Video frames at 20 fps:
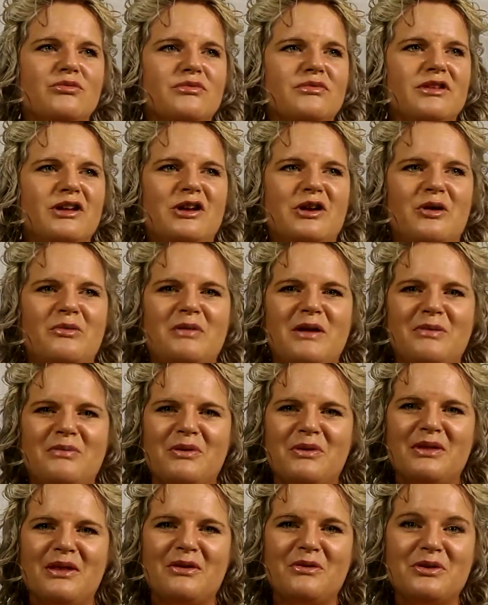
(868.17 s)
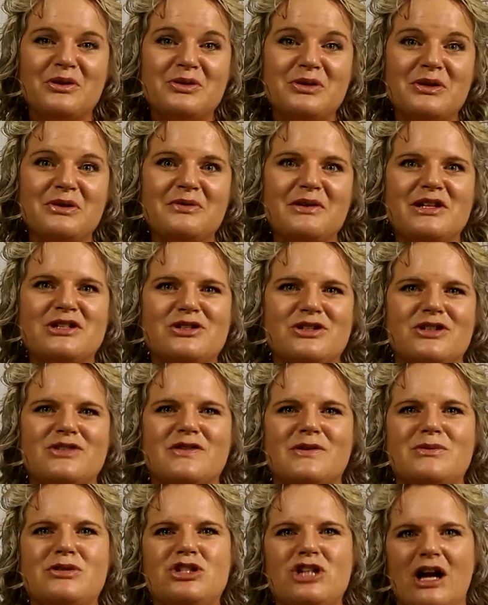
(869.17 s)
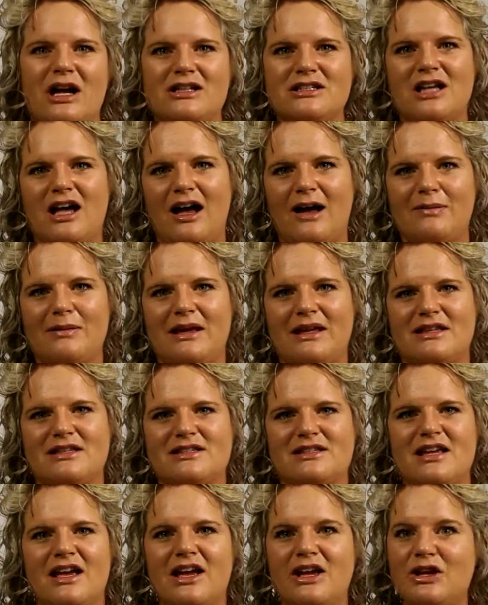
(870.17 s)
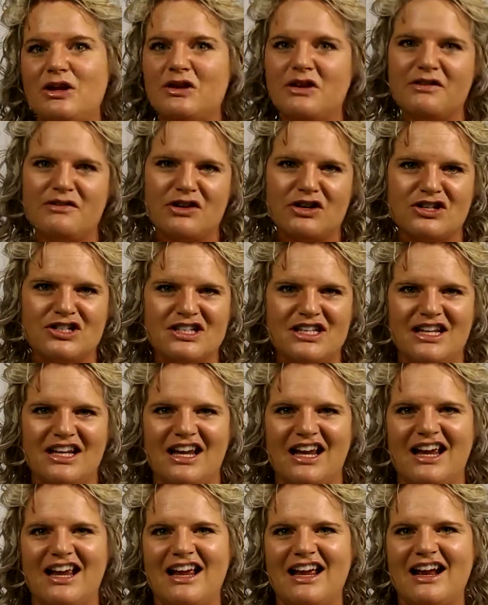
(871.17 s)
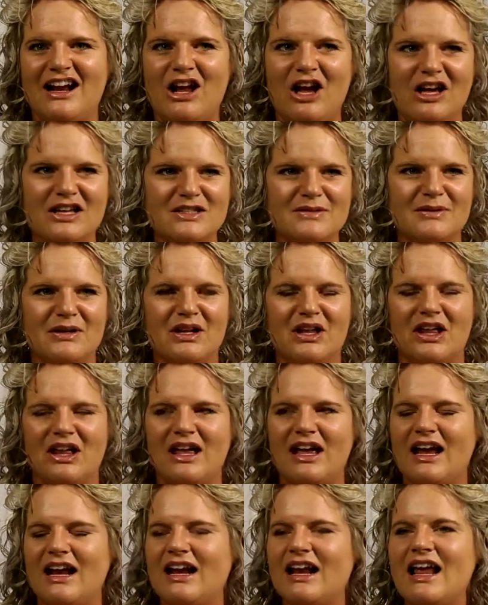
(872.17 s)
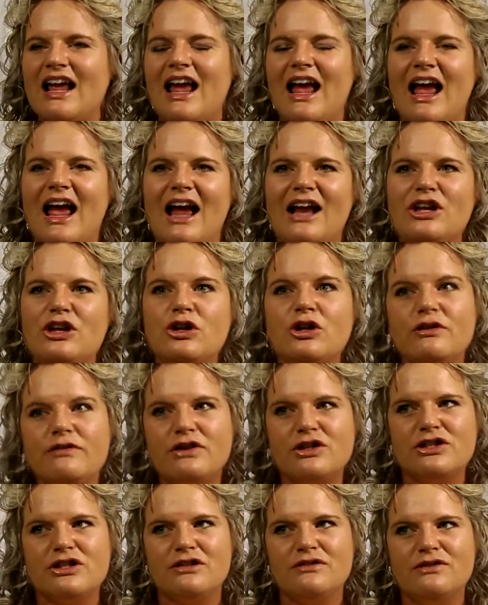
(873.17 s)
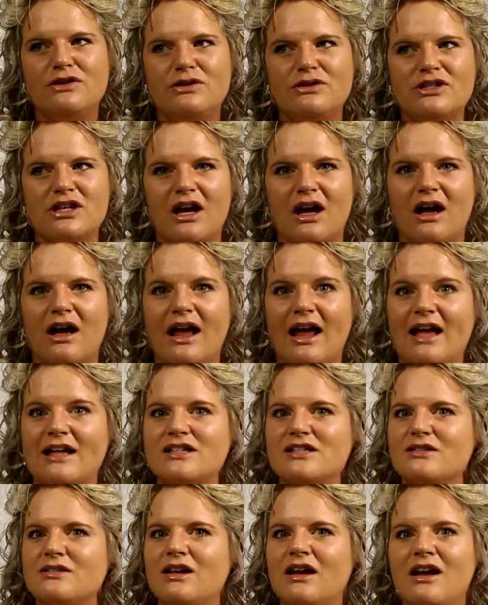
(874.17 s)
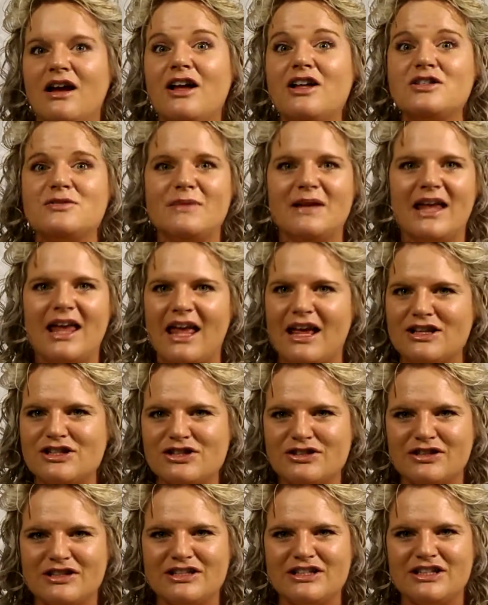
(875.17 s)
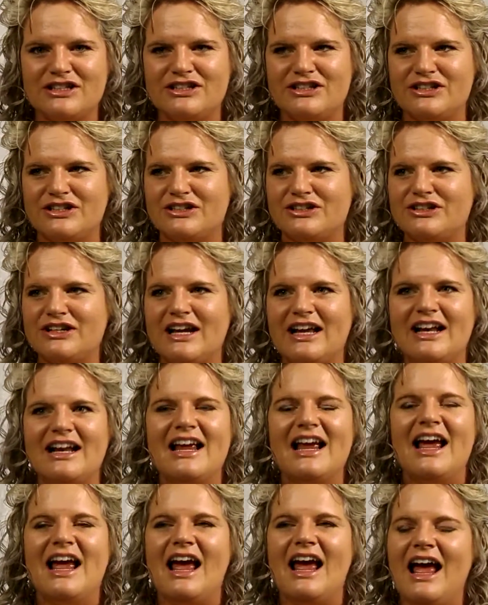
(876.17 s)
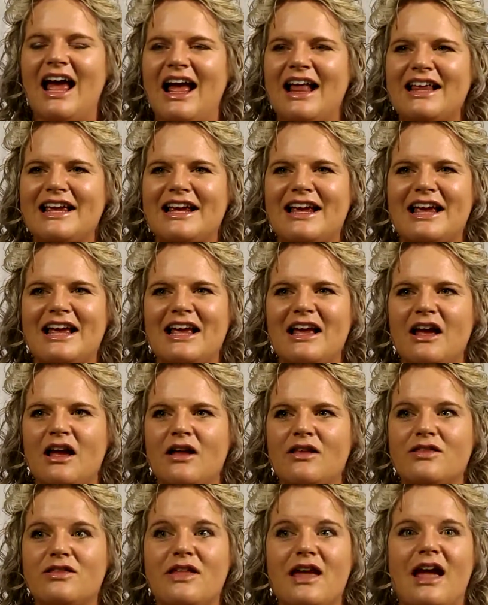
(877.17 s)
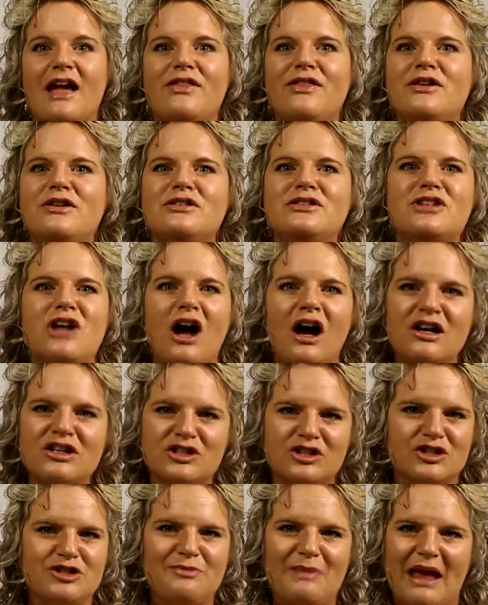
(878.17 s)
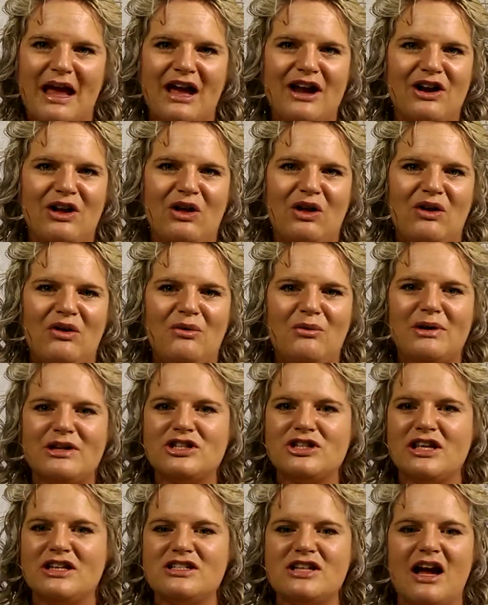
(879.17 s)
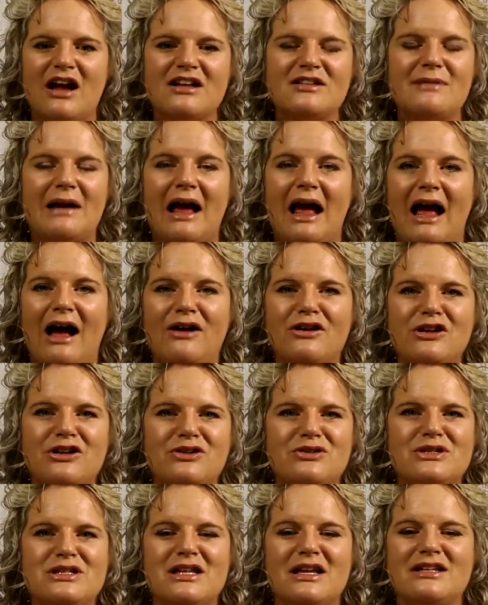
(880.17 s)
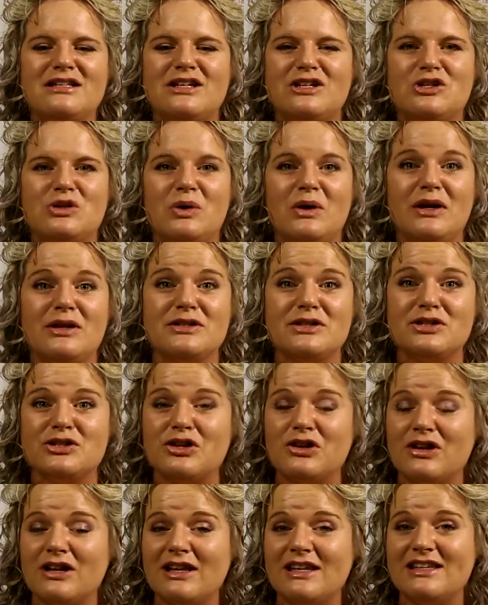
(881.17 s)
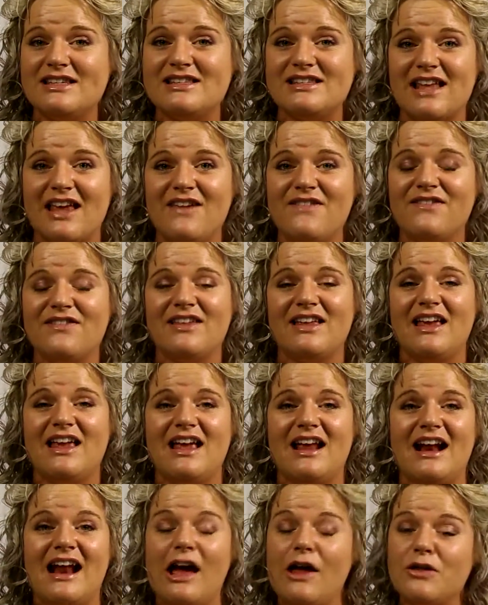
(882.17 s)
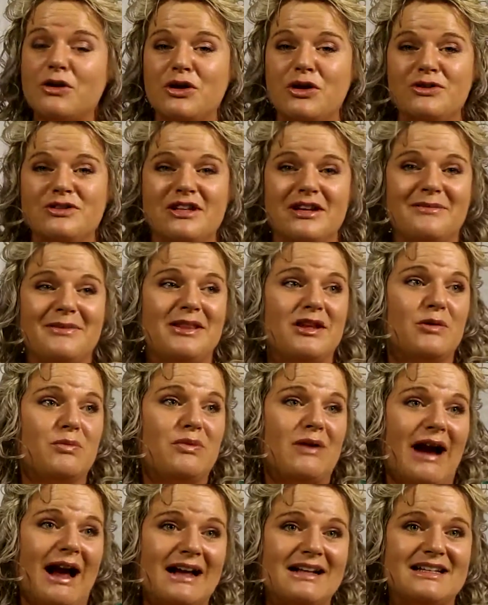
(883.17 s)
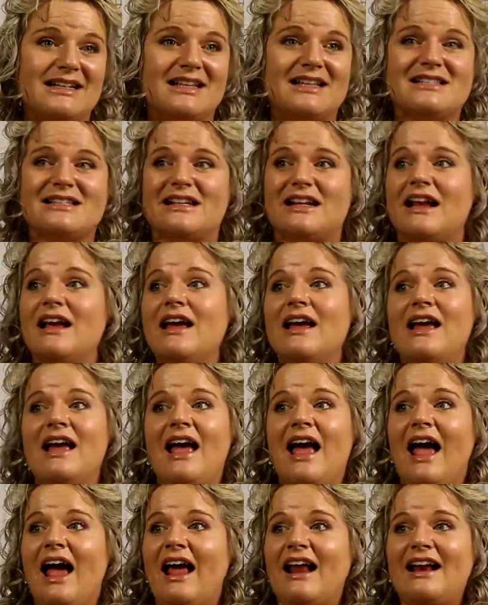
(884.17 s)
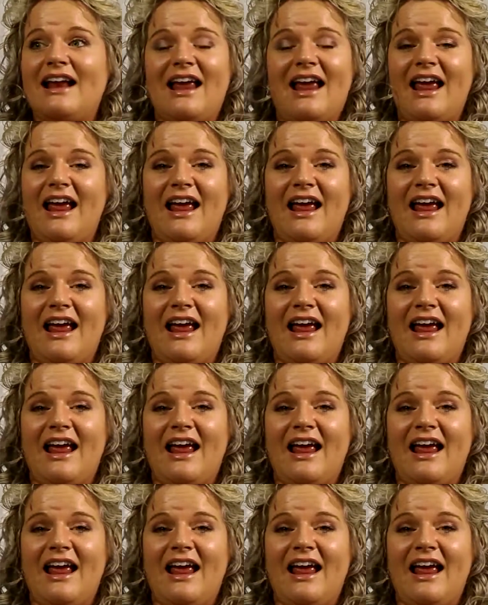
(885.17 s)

you know, people that were doing research from Johns Hopkins University and Hospital, and University of Utah Huntsman Cancer Institute, and like, they had their doctor's panel, which they talked about how to use essential oils internally safely and how they're using them in their practice. And